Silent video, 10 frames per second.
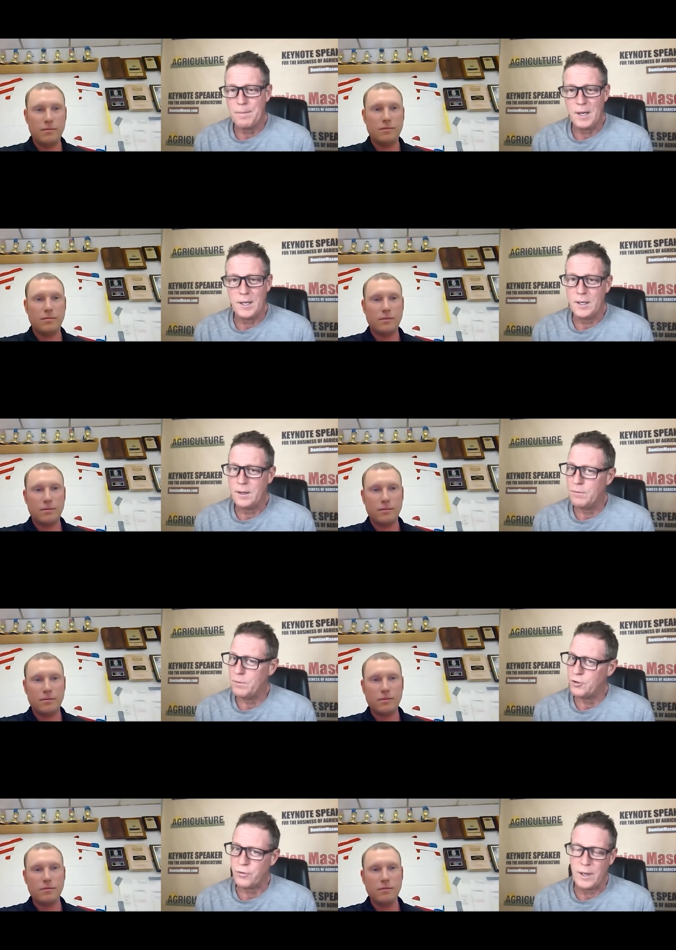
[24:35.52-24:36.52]
Speaker 1: man,
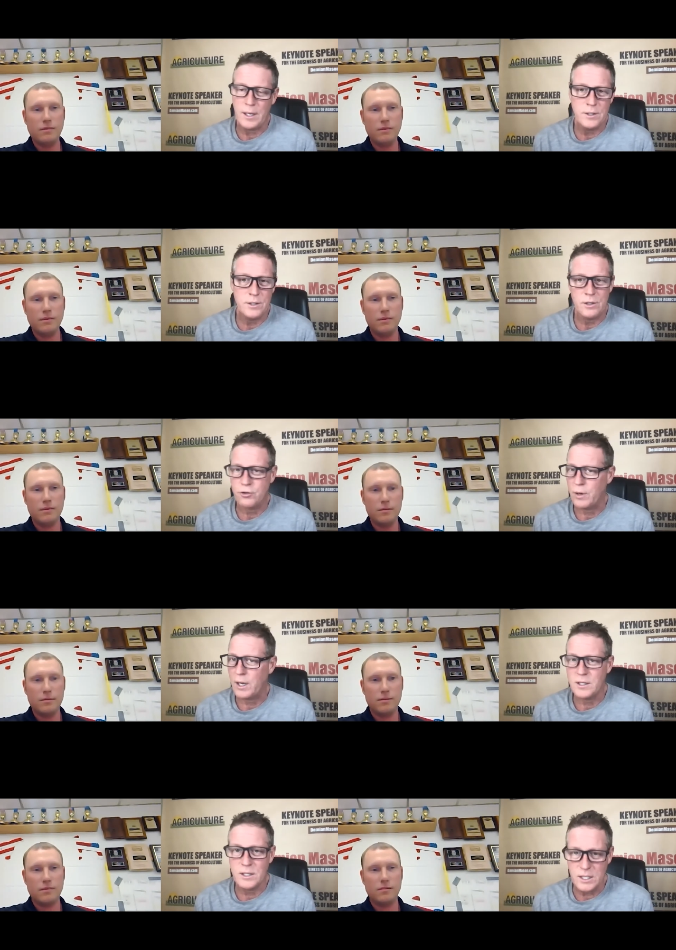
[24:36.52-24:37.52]
the trades, the
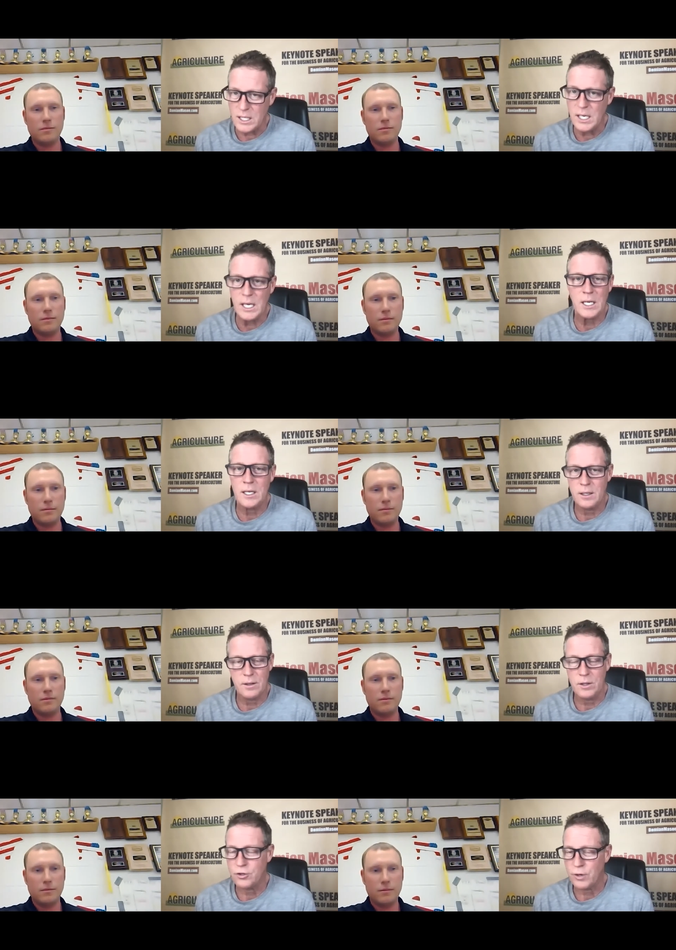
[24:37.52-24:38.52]
trades need
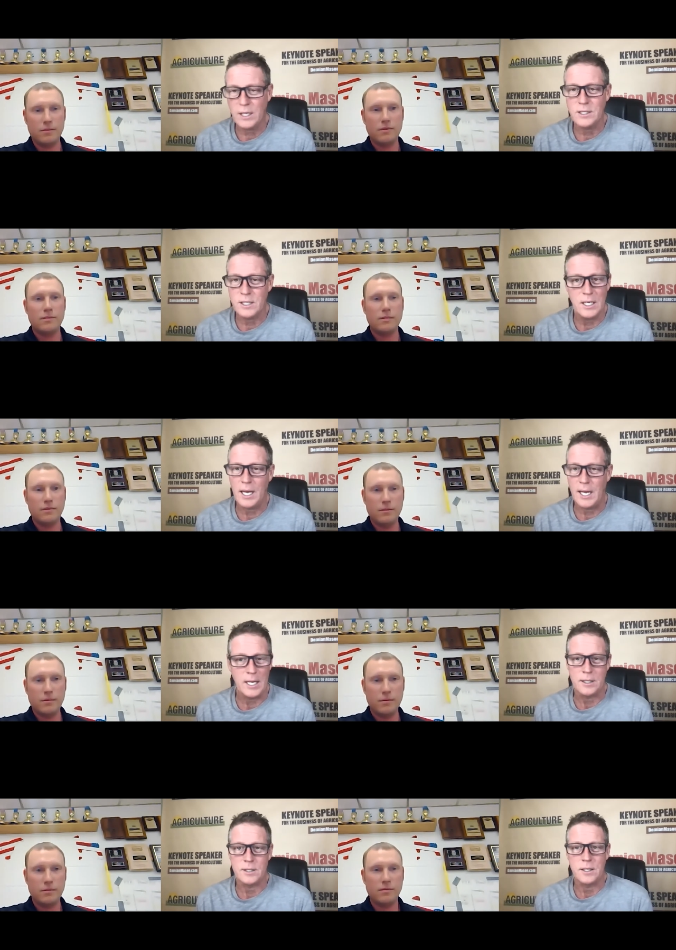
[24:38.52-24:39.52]
the trades need
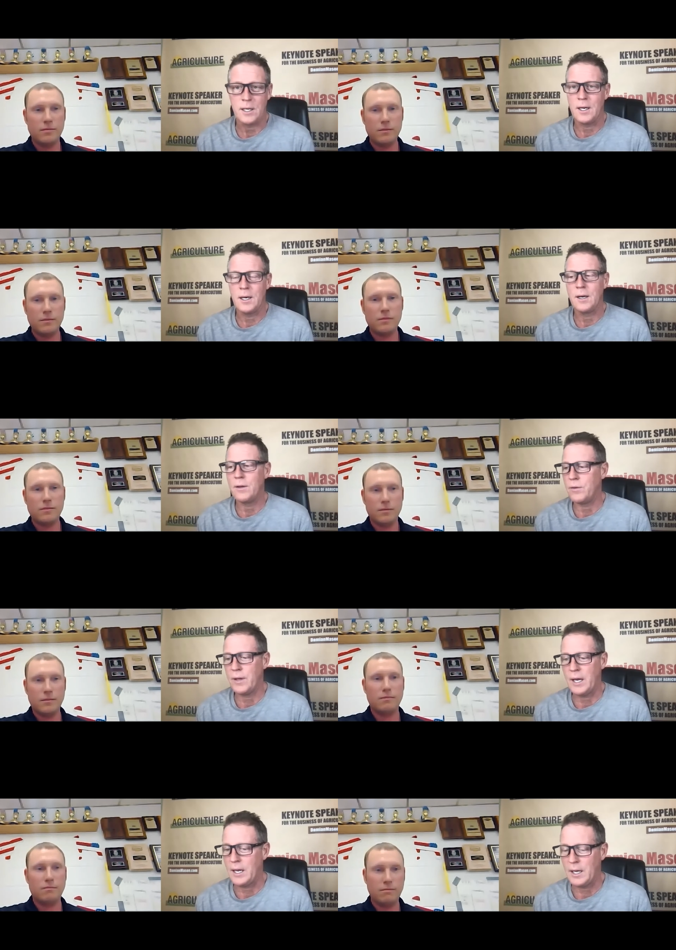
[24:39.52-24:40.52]
hands. Uh,
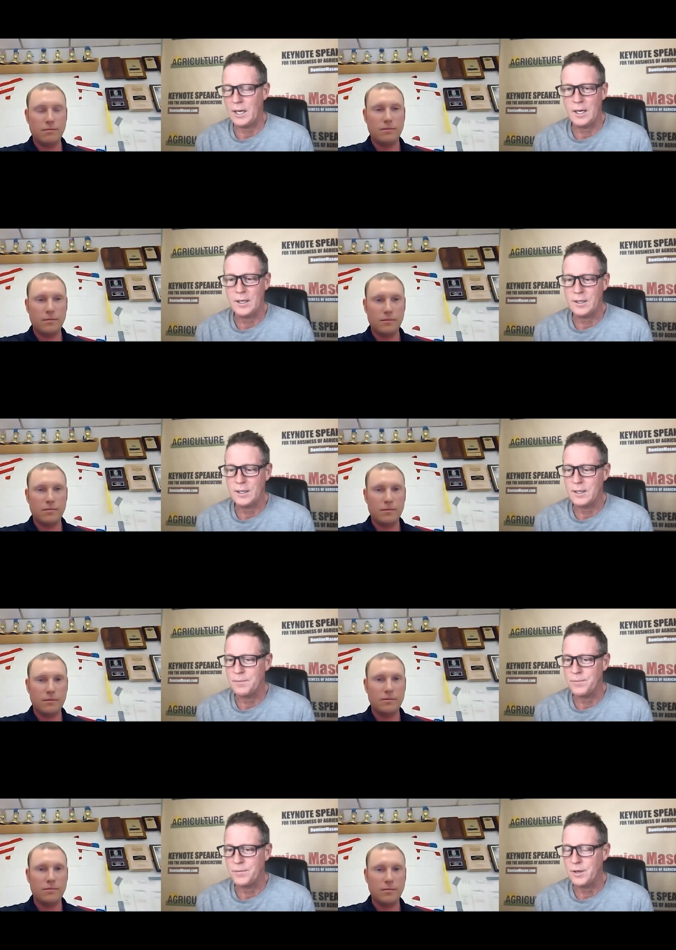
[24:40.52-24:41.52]
and
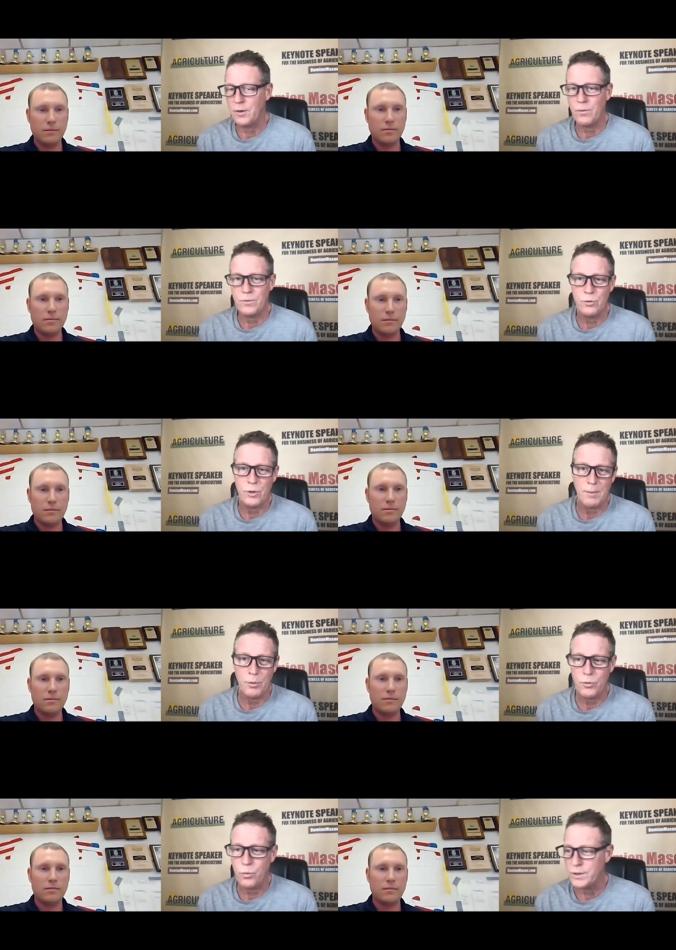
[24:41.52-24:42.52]
um, you know, you and I
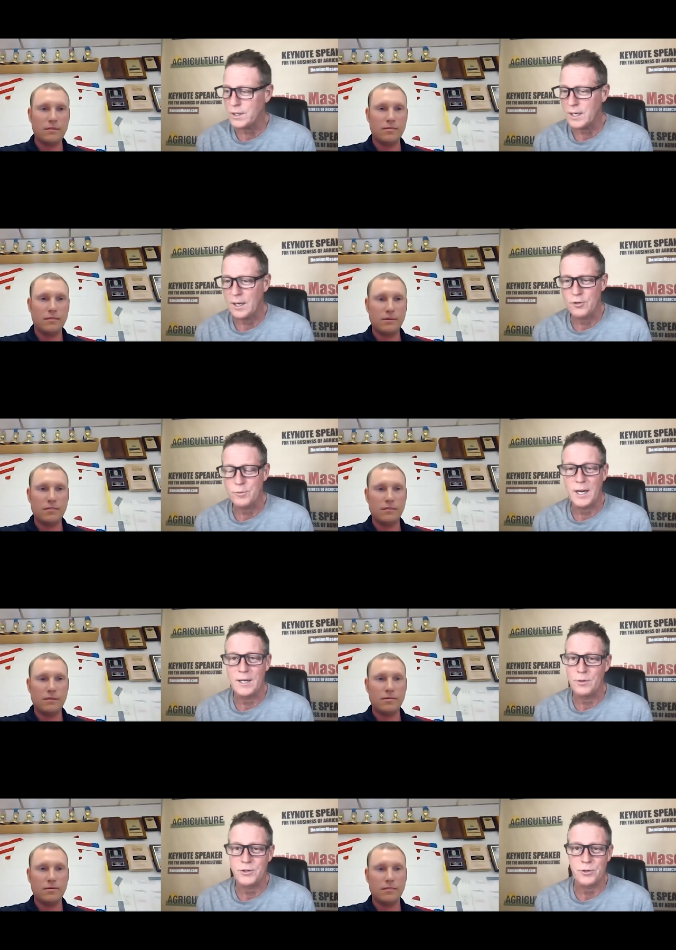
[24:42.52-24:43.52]
both went to college,
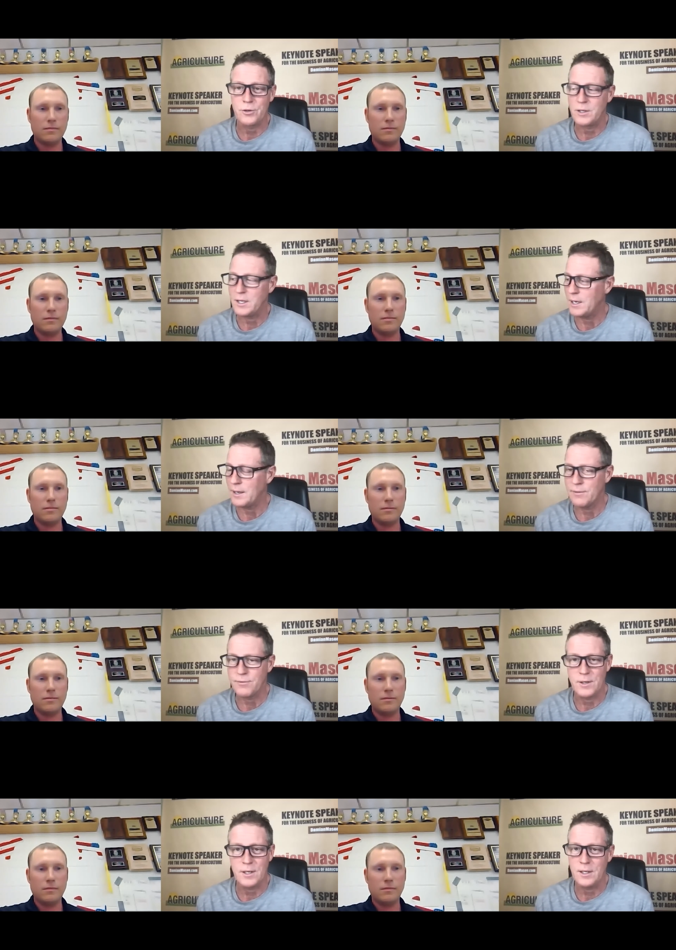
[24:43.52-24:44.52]
but I don't certainly
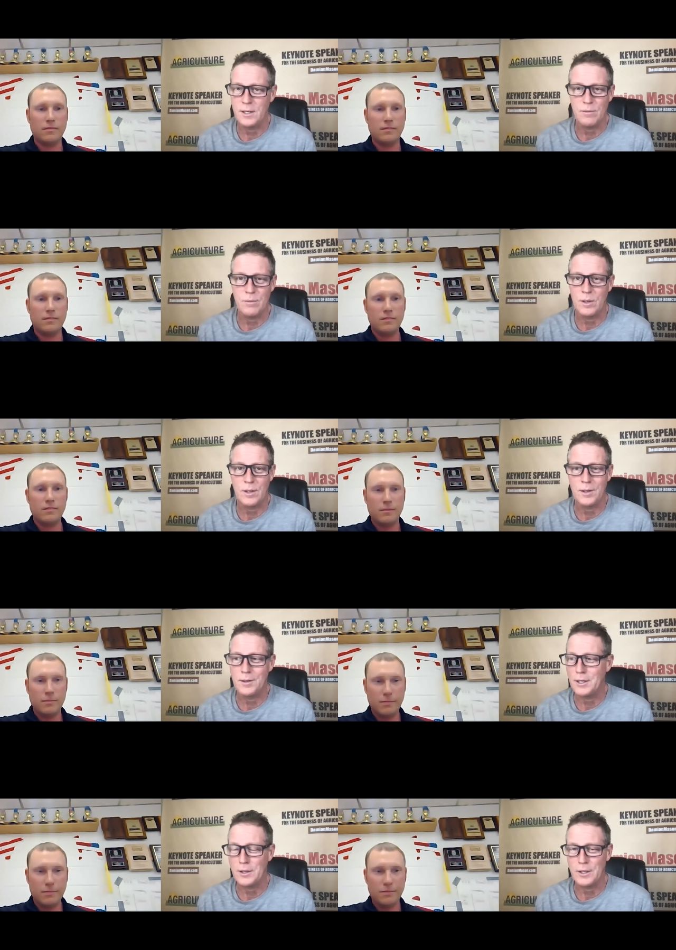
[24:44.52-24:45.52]
have any
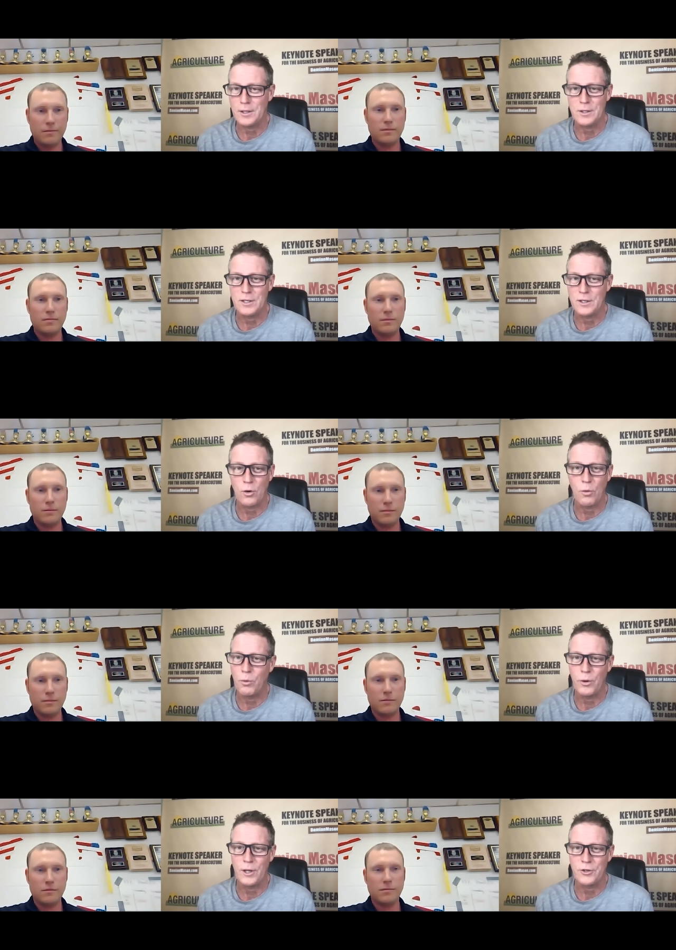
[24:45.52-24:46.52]
uh, inkling that says, "Oh
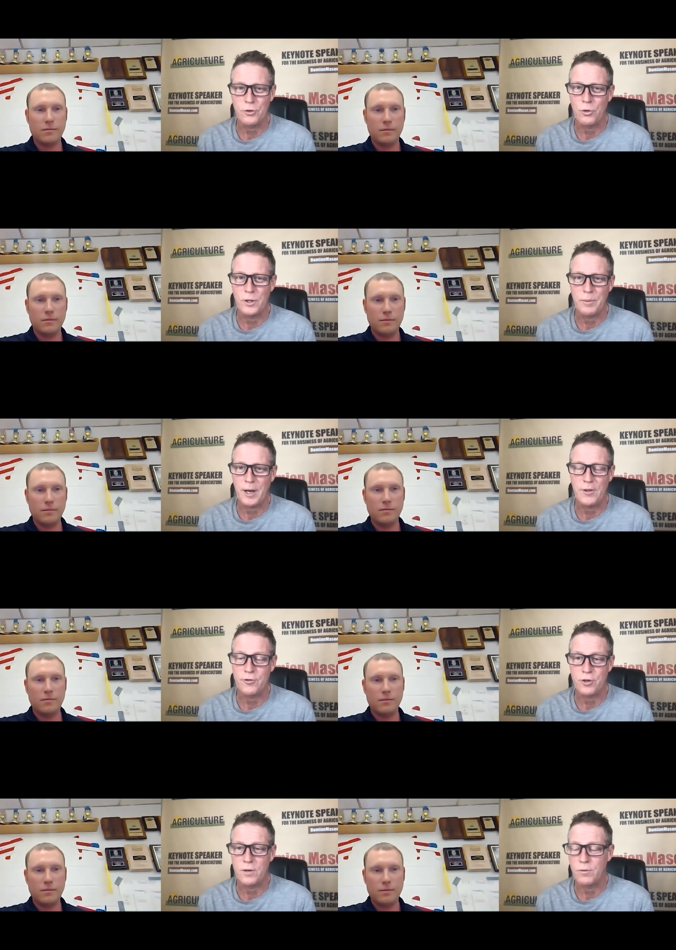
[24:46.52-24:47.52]
boy, that's the only path
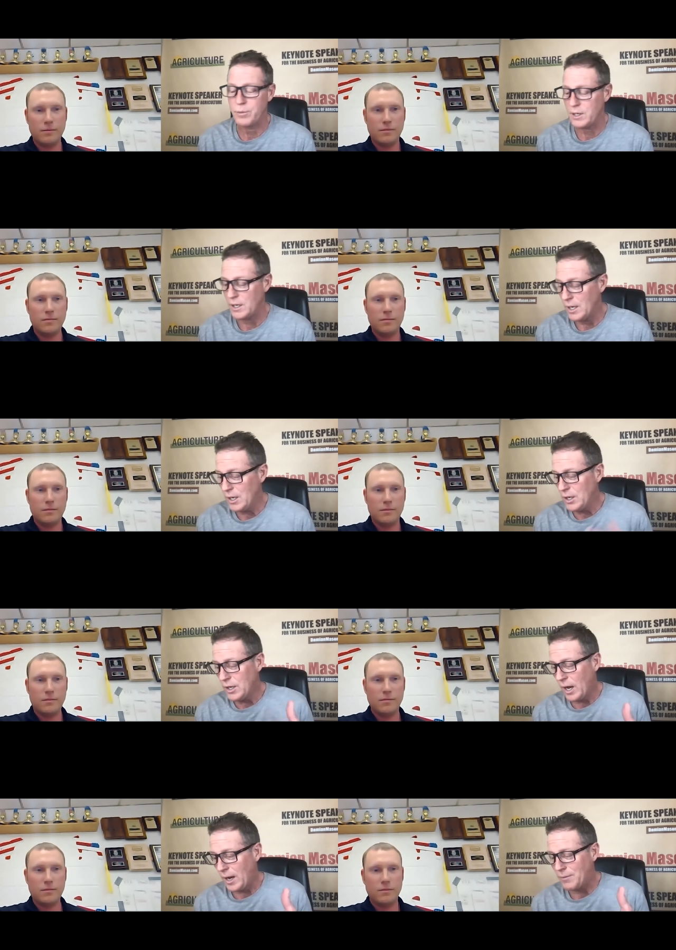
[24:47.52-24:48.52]
there should ever be."
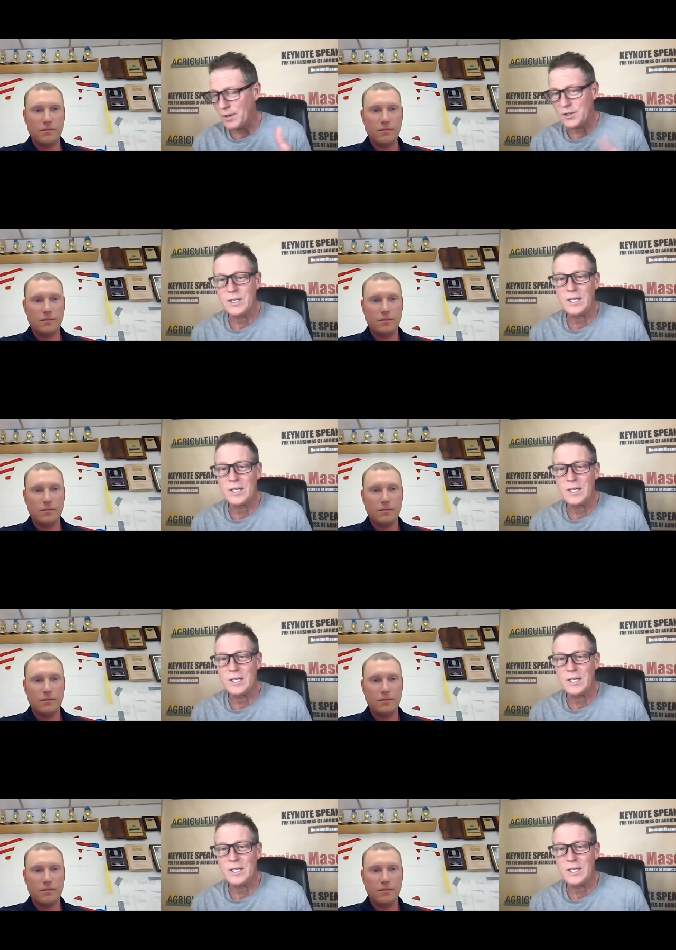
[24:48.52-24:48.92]
I think it's